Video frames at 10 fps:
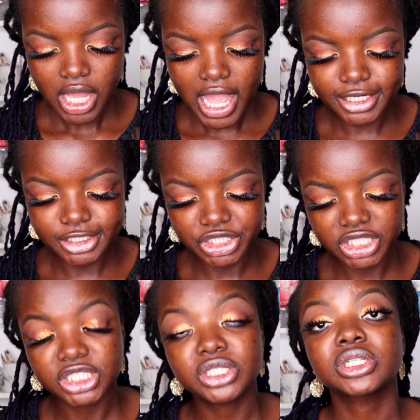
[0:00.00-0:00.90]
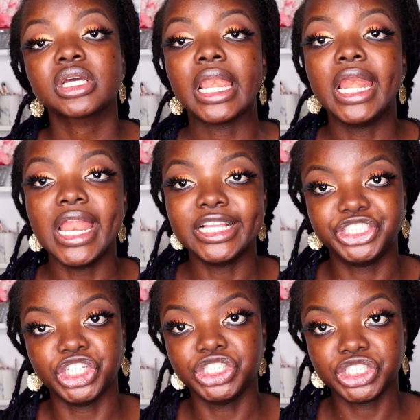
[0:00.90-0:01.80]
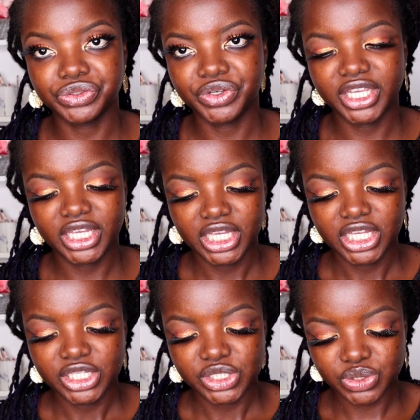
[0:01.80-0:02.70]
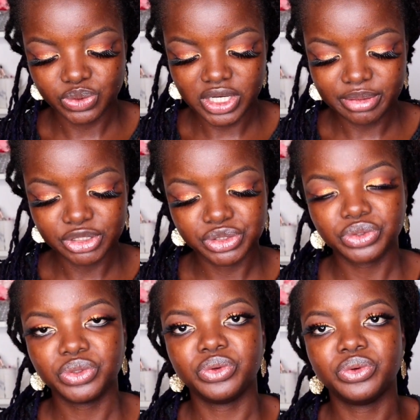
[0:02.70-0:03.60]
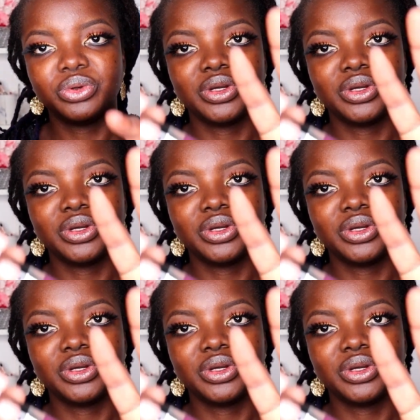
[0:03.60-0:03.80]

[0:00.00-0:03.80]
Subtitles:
and the shade is legendary. So let me show you